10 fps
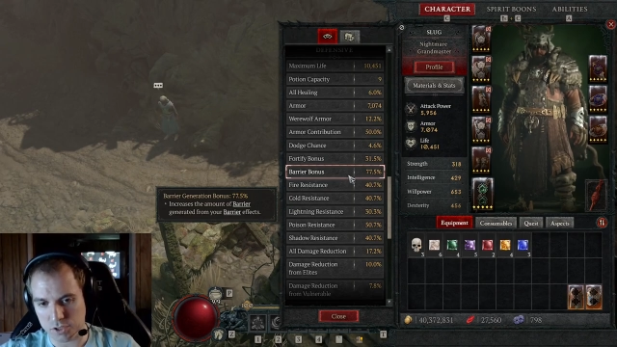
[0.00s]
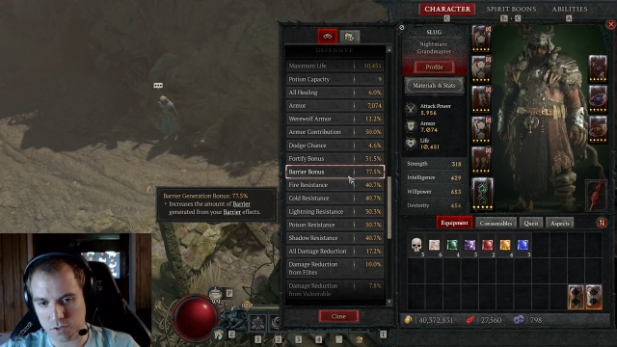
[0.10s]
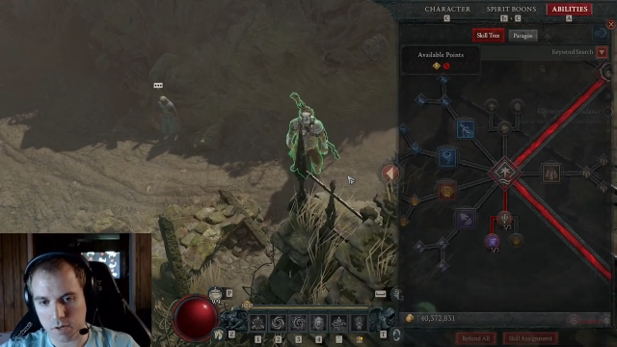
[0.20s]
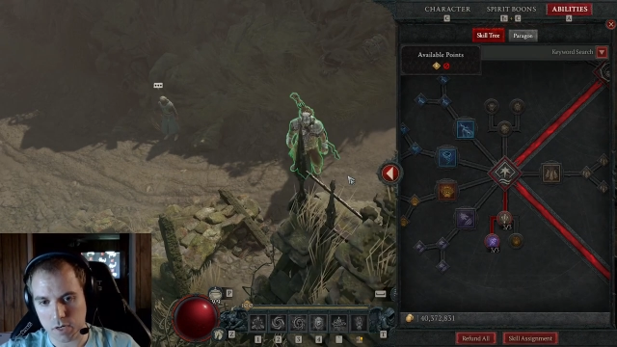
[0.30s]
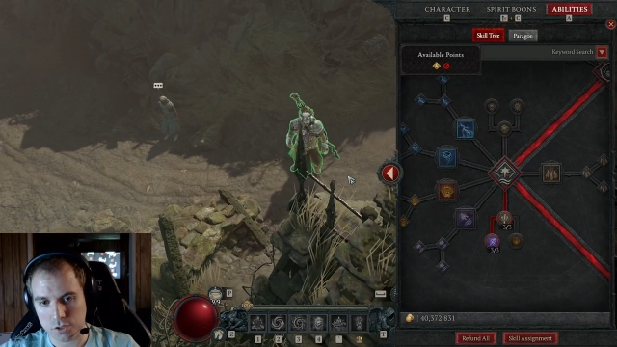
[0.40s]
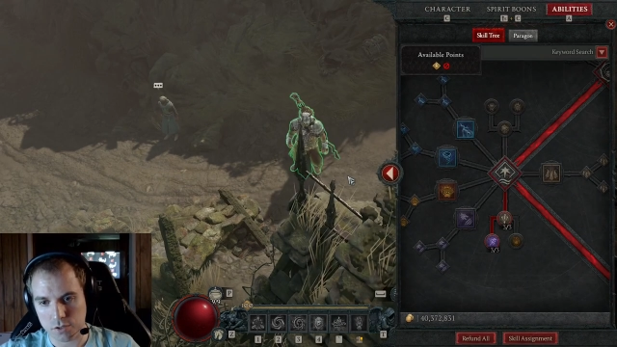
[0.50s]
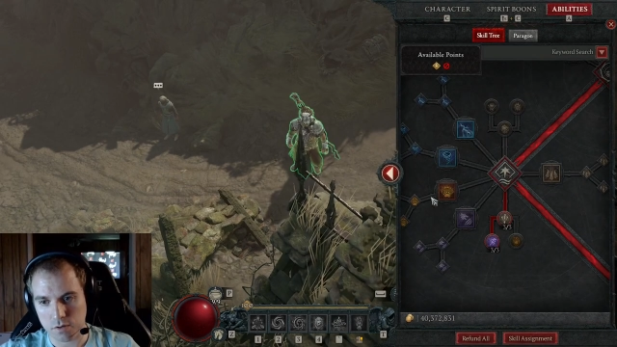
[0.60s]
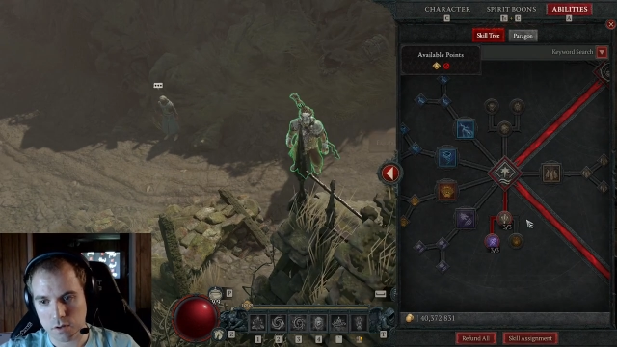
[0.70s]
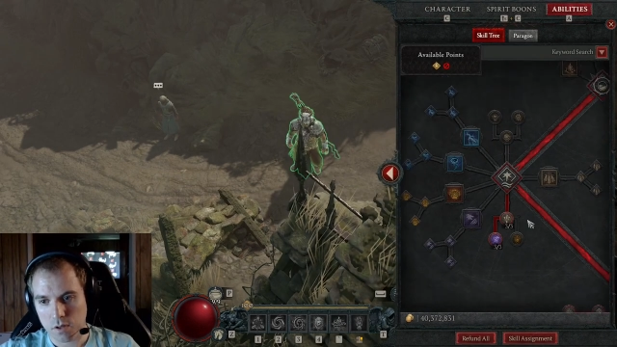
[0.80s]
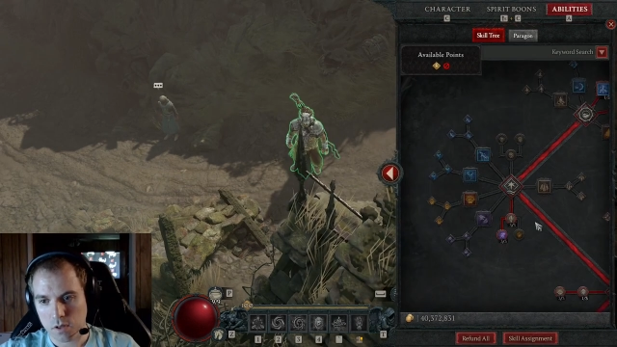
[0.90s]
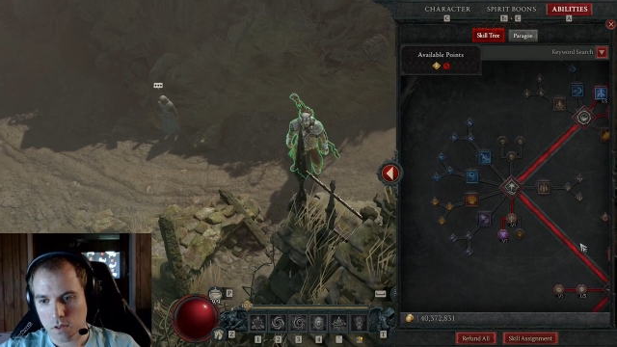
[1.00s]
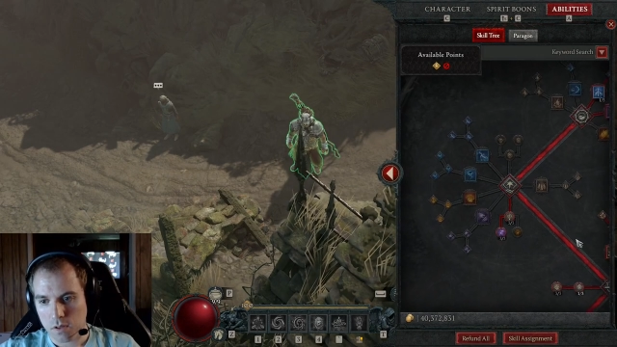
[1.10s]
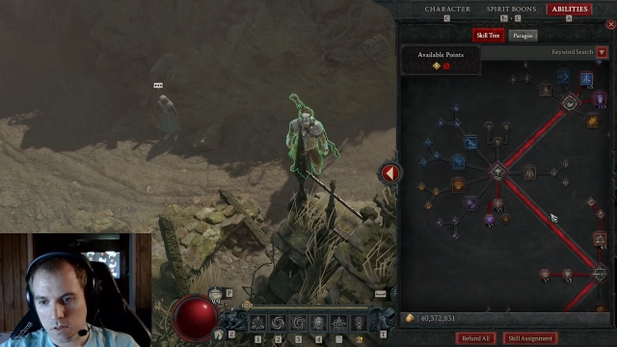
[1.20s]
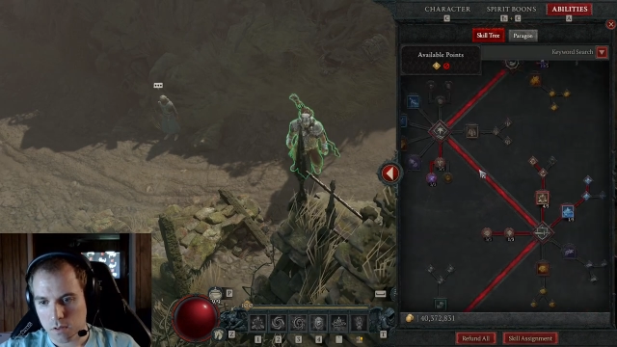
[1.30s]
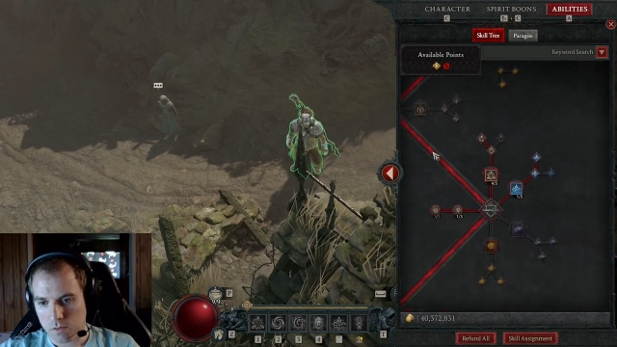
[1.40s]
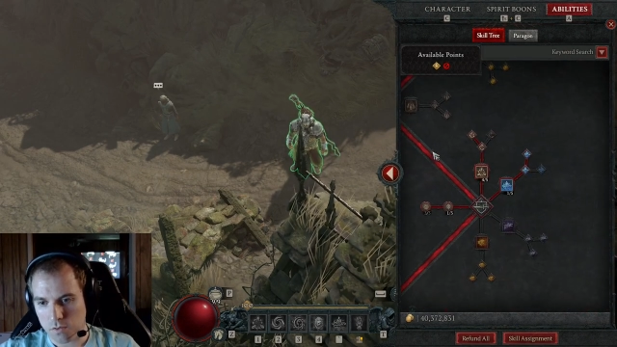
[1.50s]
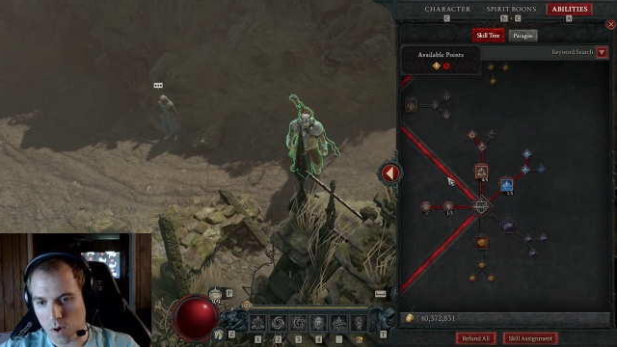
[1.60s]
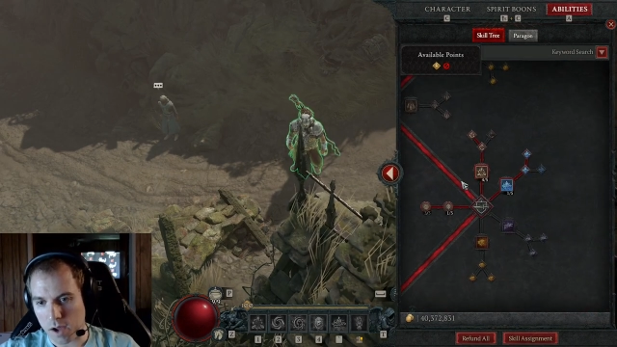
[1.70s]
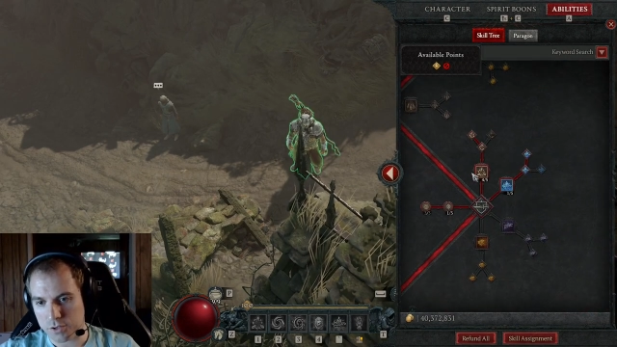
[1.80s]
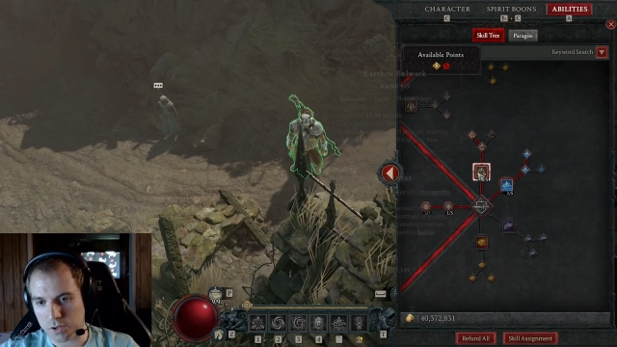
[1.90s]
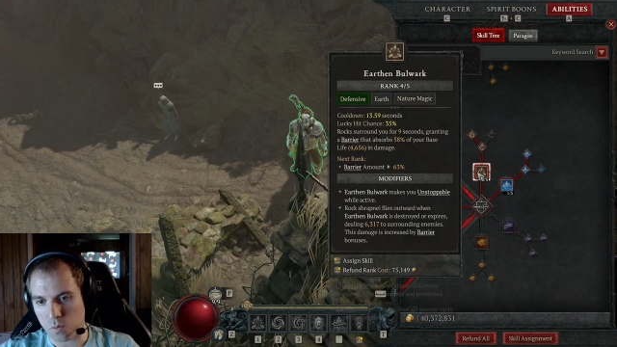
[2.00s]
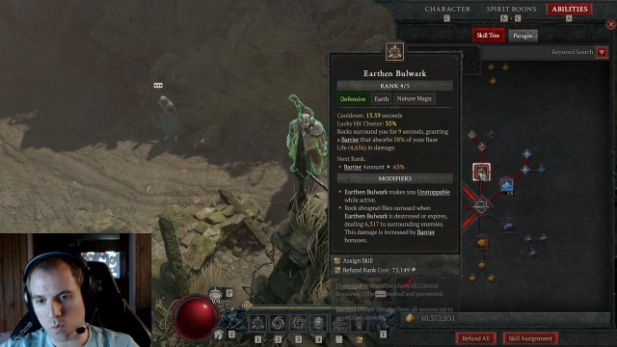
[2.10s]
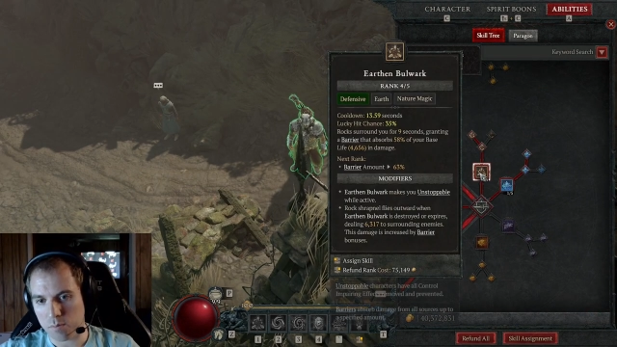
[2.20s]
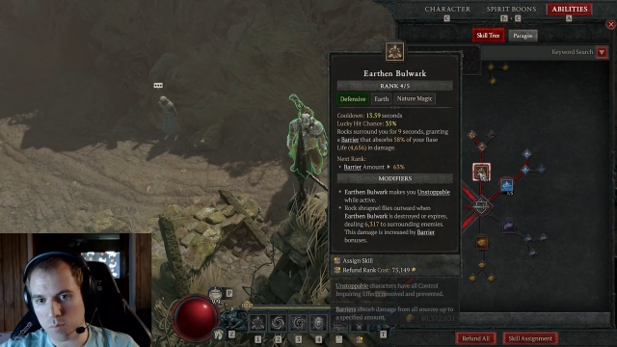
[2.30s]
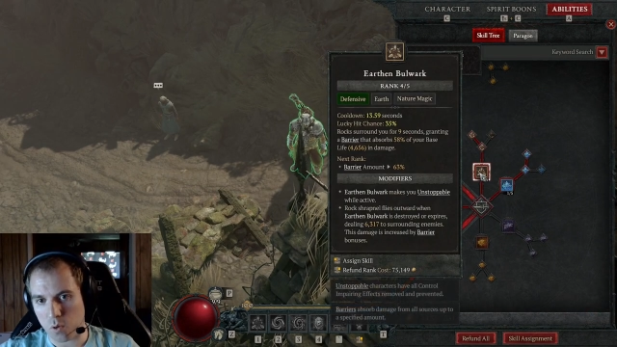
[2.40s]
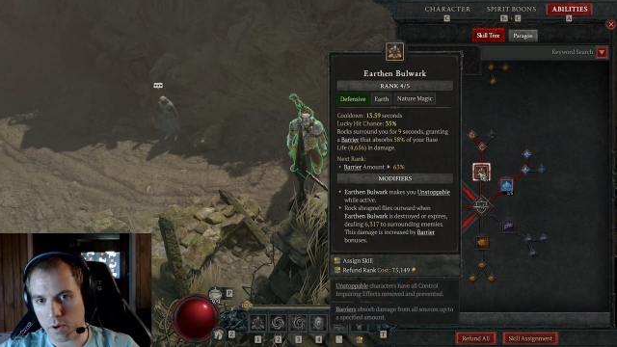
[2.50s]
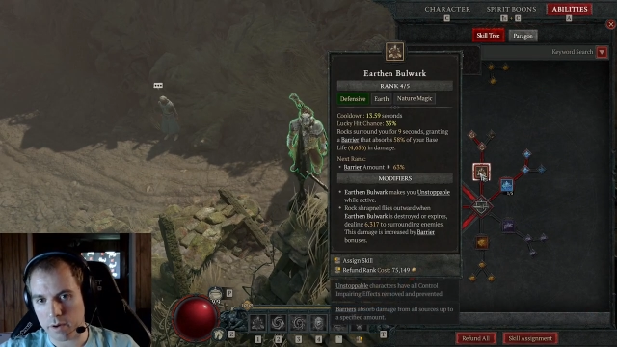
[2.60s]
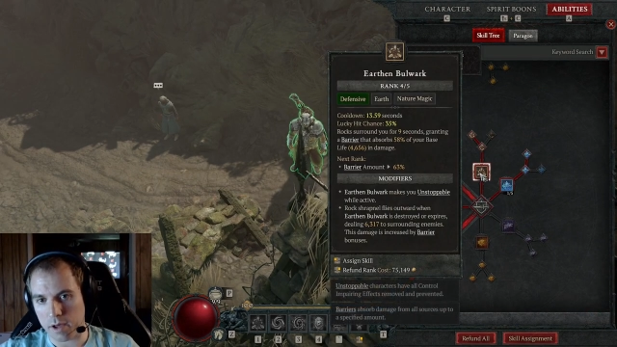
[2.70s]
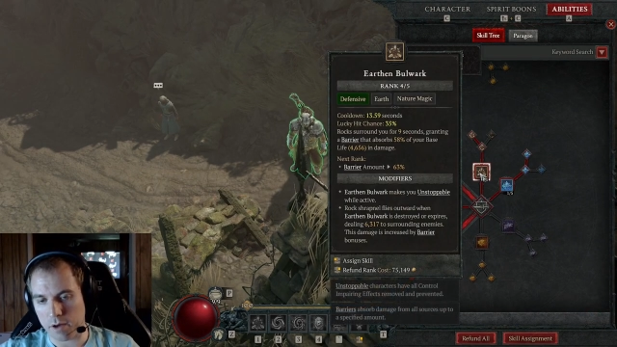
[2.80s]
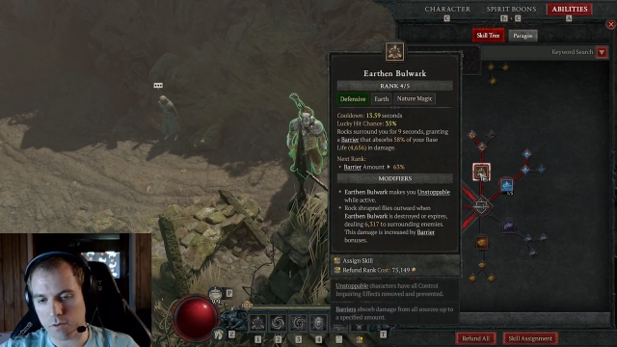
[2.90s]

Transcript: generation, so I took 1 point out of